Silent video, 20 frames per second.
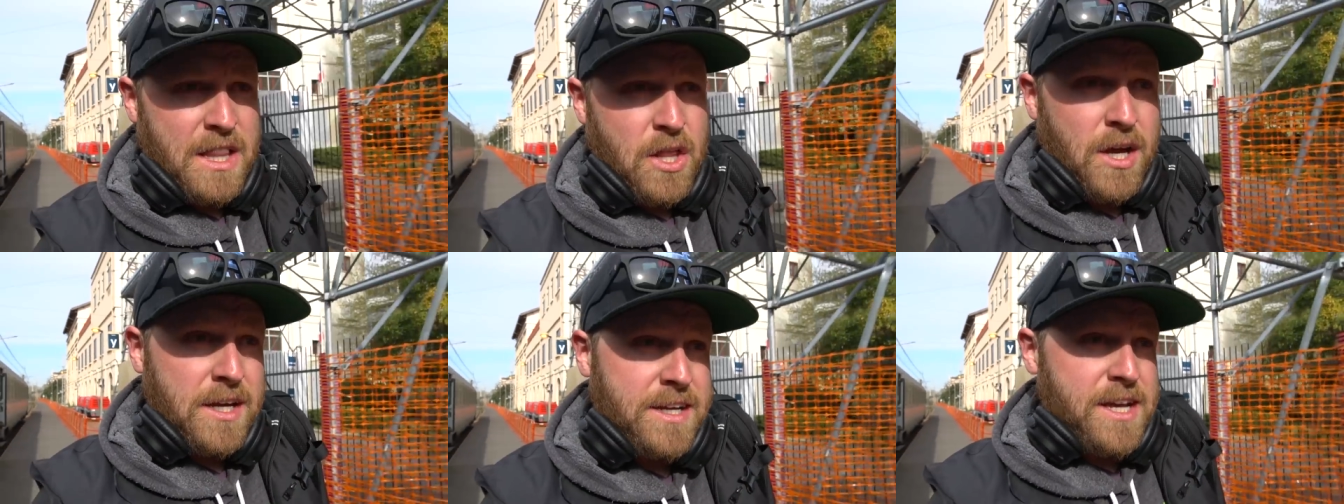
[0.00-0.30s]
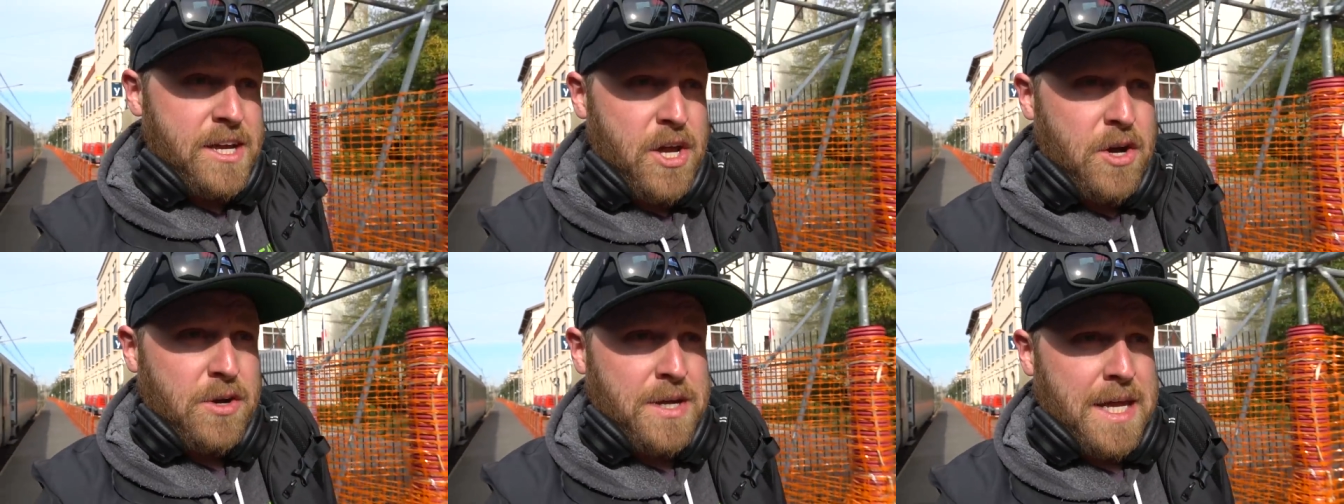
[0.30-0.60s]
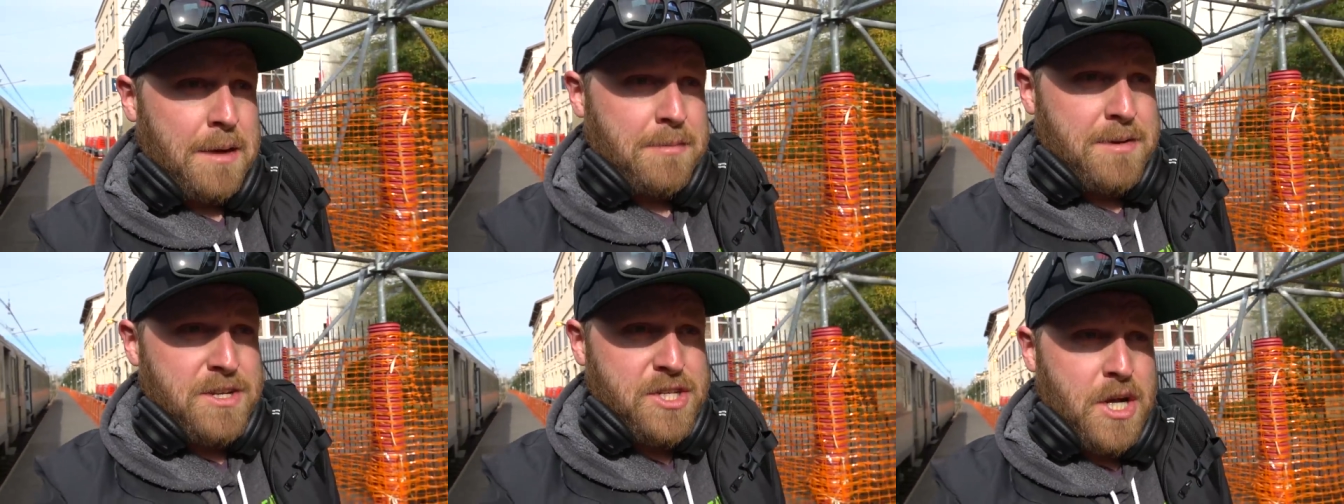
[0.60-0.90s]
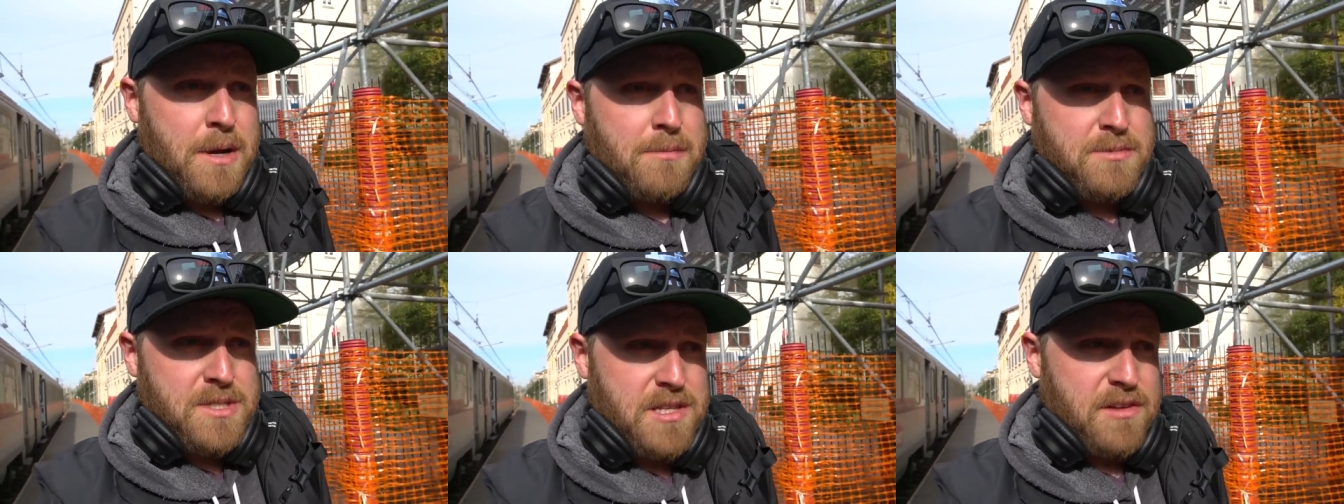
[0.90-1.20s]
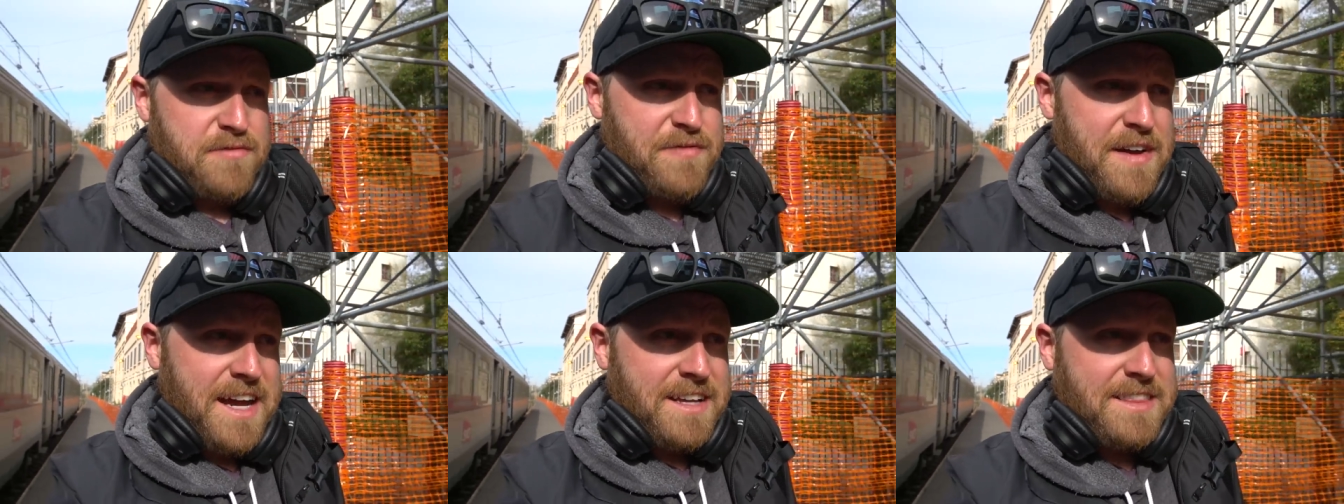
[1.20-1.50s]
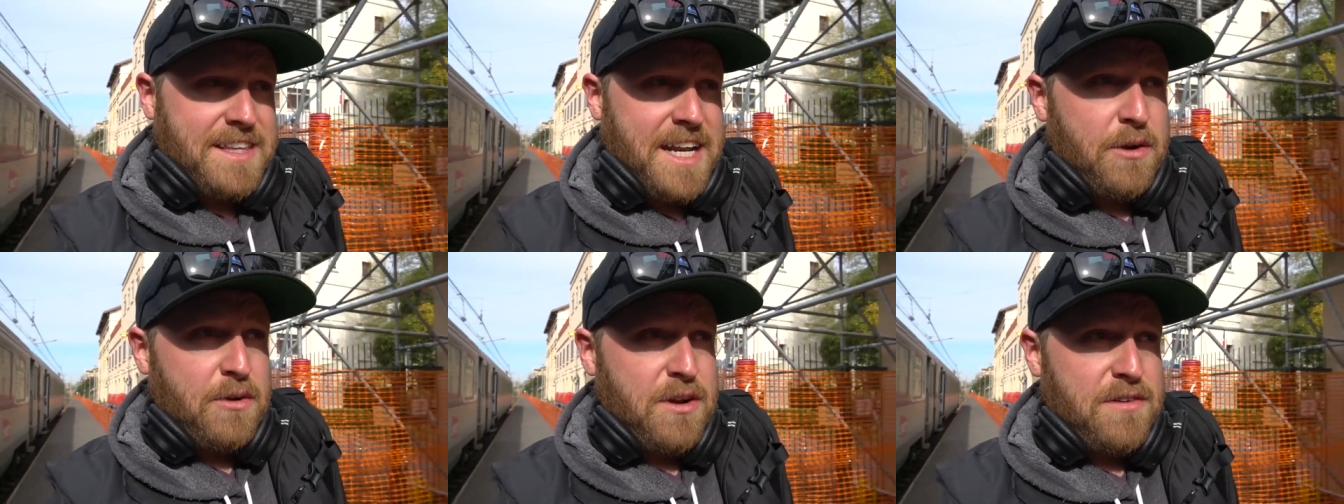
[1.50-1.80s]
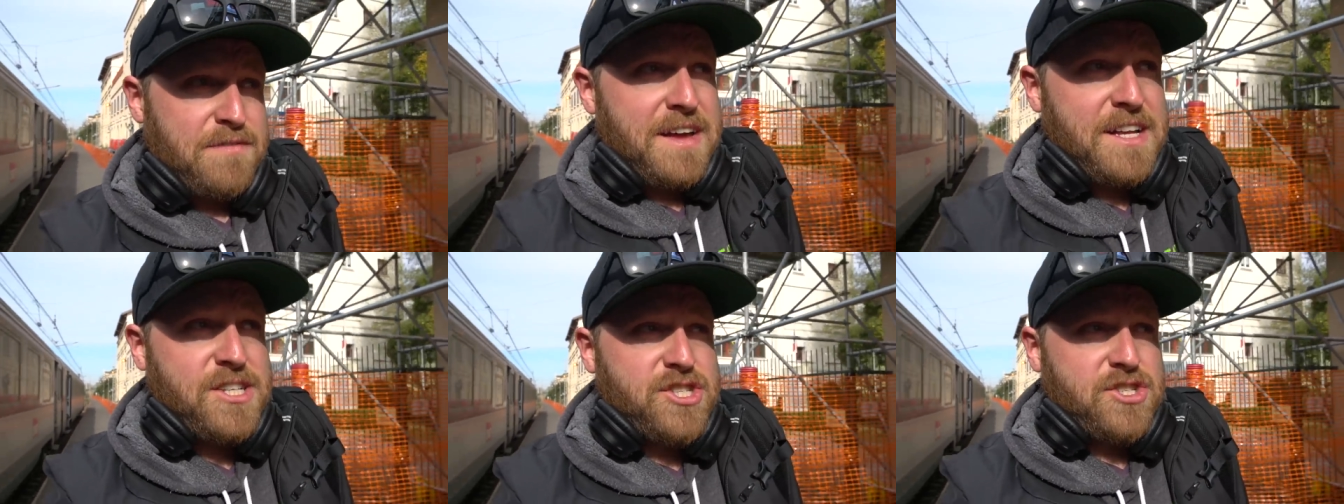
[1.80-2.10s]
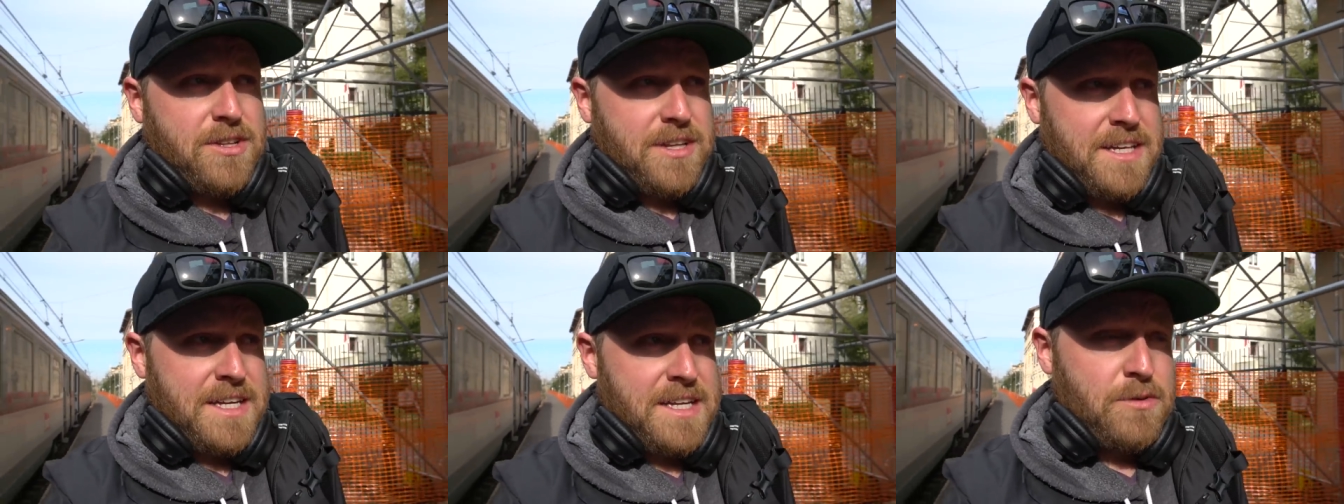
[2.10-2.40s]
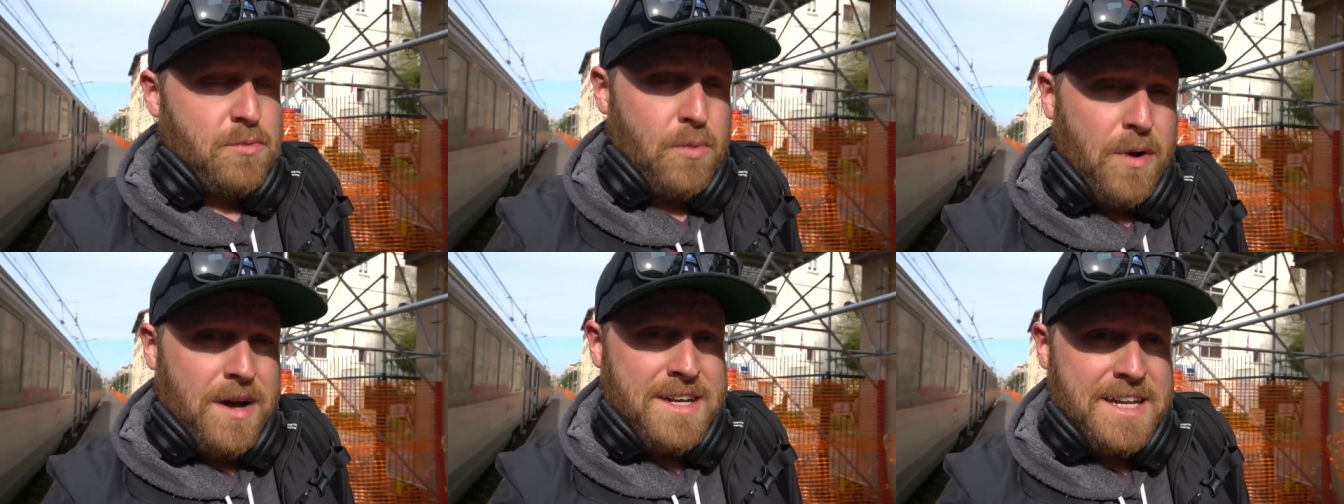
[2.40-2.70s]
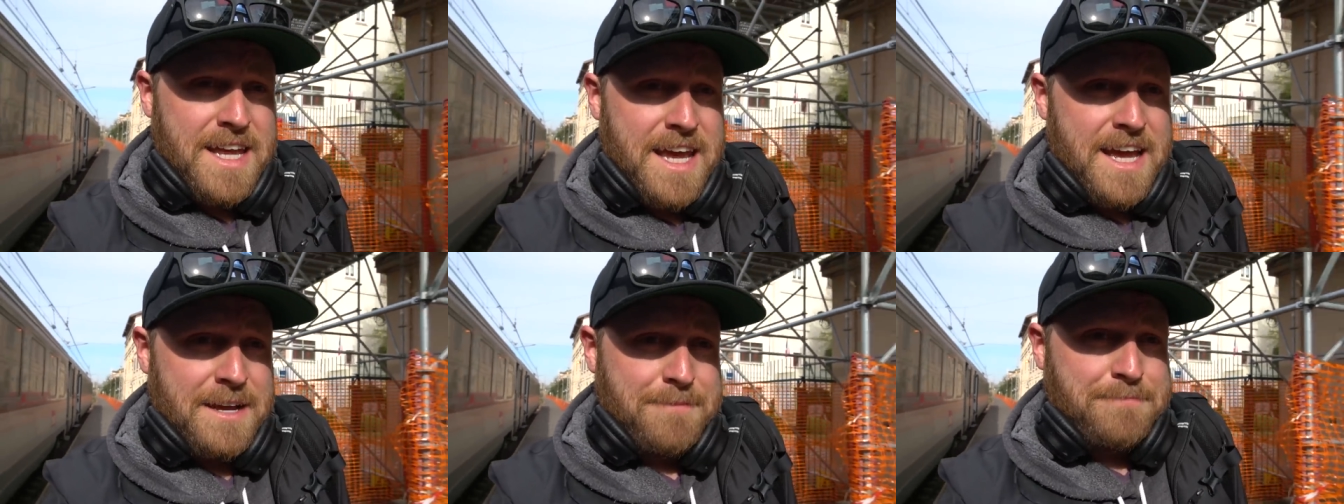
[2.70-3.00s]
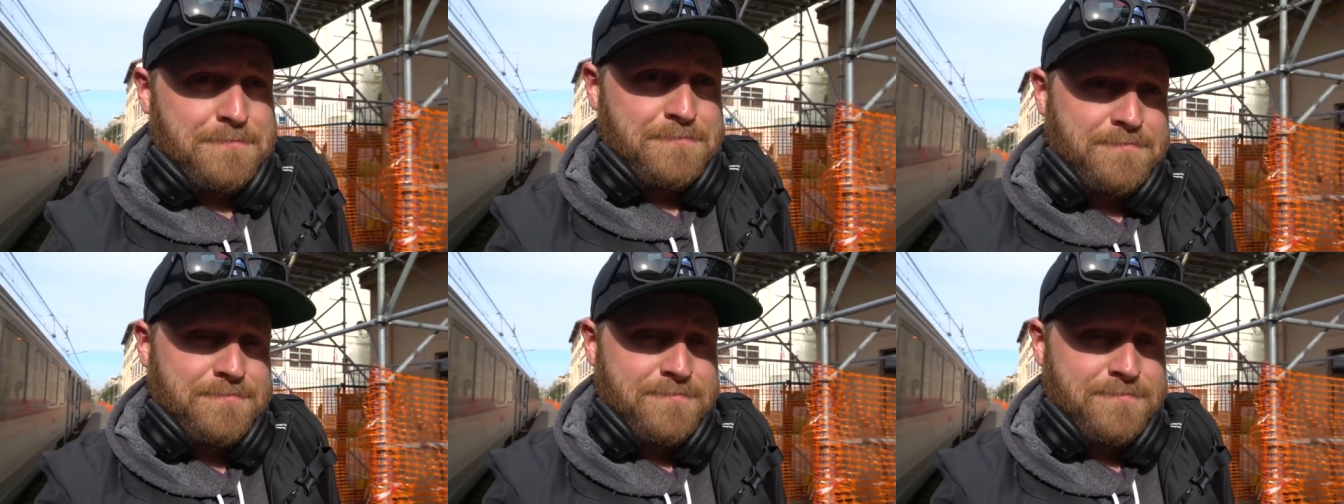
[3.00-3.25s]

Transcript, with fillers: long ago came to terms with the fact that I would eventually, one day,